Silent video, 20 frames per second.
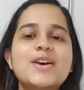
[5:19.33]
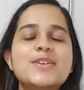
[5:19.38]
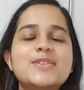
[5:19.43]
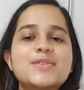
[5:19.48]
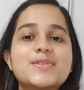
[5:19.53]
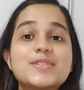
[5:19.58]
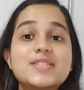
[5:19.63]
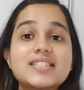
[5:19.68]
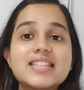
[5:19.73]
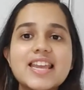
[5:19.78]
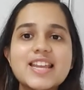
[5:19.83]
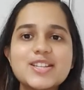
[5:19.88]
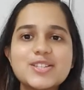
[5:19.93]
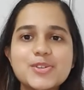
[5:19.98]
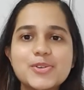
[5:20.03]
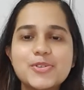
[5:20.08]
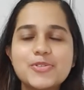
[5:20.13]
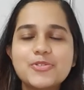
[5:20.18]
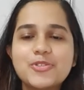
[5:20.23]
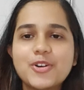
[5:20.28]
So stay
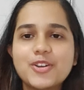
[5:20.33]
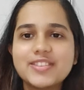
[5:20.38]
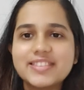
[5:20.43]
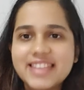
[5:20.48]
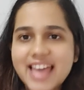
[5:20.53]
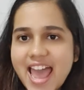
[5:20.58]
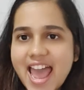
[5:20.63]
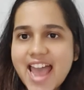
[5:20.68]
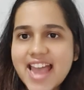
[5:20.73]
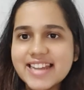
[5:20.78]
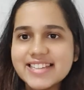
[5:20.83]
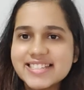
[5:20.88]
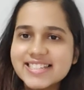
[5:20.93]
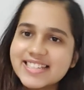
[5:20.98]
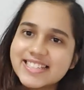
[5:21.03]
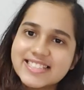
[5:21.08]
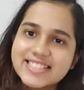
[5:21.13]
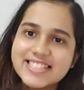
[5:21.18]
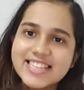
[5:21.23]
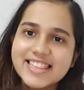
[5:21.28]
tuned for that.
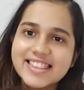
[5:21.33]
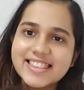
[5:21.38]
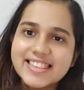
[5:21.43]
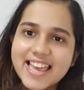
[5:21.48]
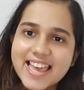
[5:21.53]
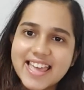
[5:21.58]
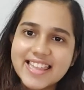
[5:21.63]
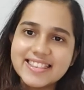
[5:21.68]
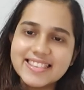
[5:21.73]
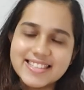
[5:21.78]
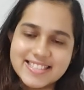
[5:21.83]
Till then,